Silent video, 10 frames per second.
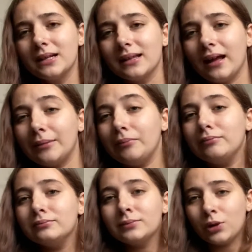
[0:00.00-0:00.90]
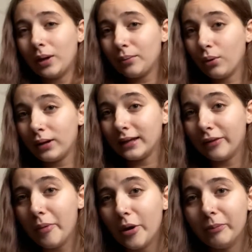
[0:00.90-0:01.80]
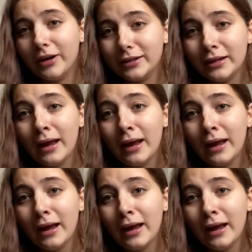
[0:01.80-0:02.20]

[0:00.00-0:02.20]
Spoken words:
I'm quite poorly at the moment.